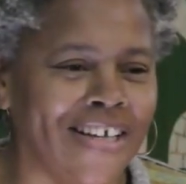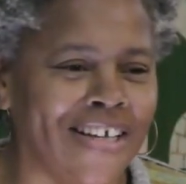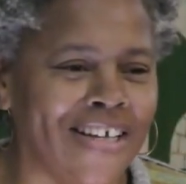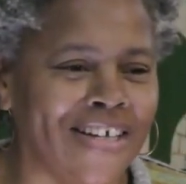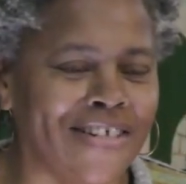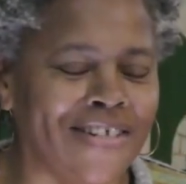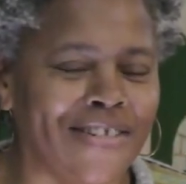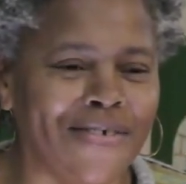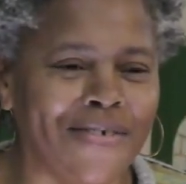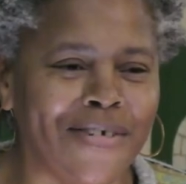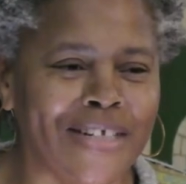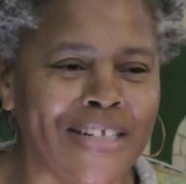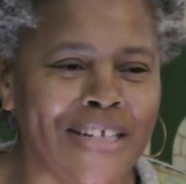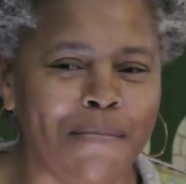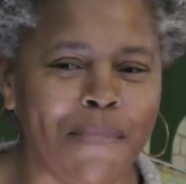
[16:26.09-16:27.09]
and as soon
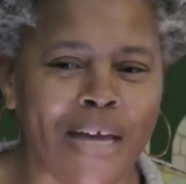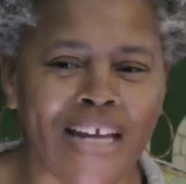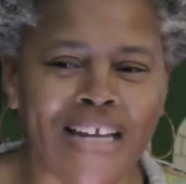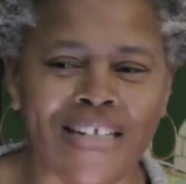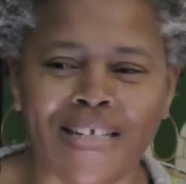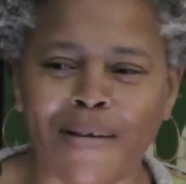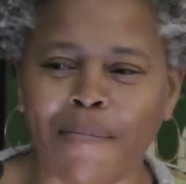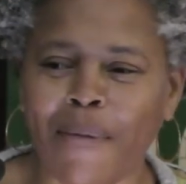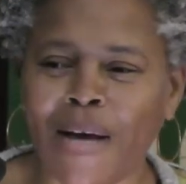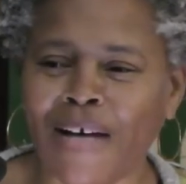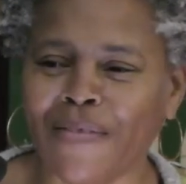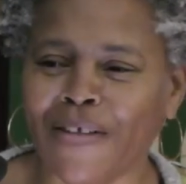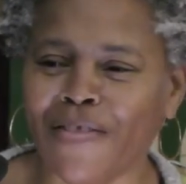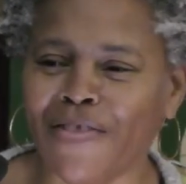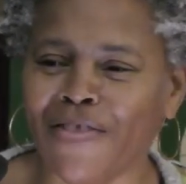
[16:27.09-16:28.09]
as he made it to
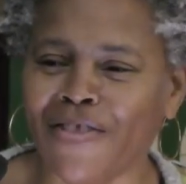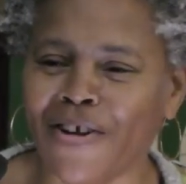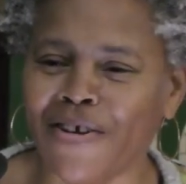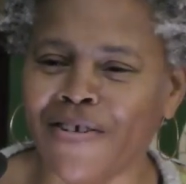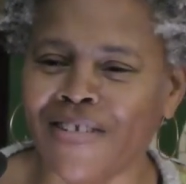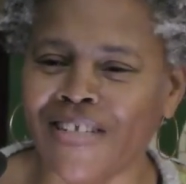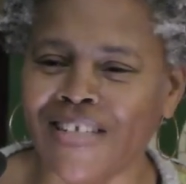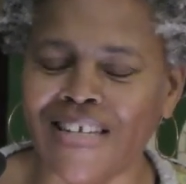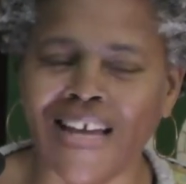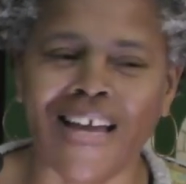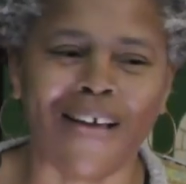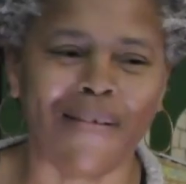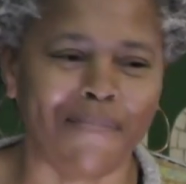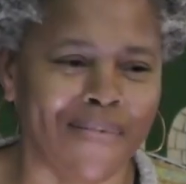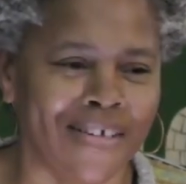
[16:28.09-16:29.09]
about the third
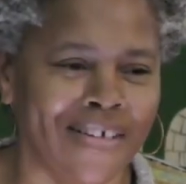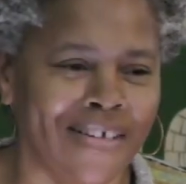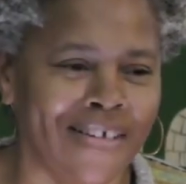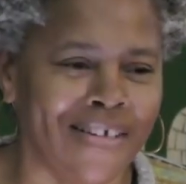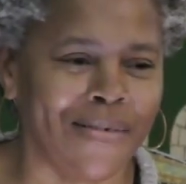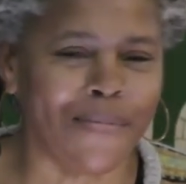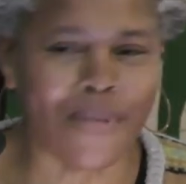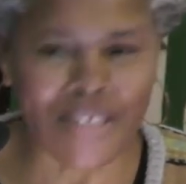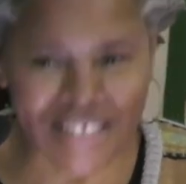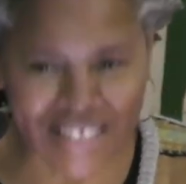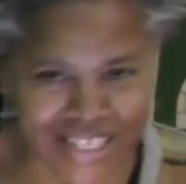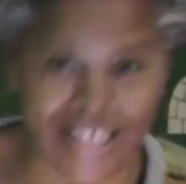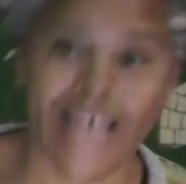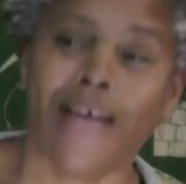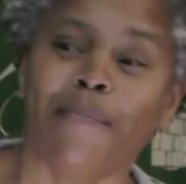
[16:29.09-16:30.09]
step we'd
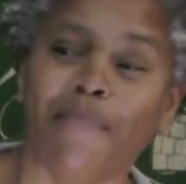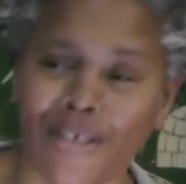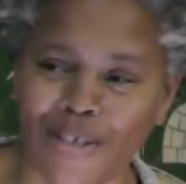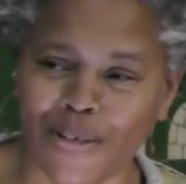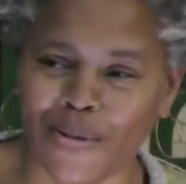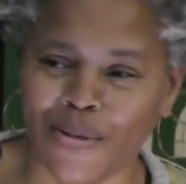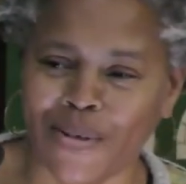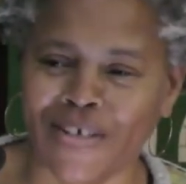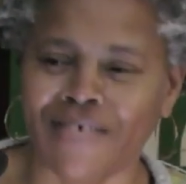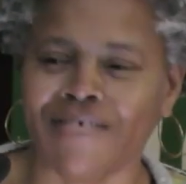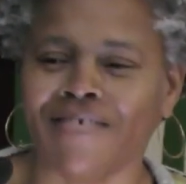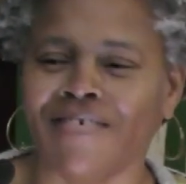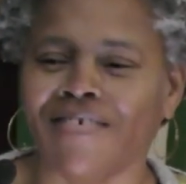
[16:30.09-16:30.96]
slam the door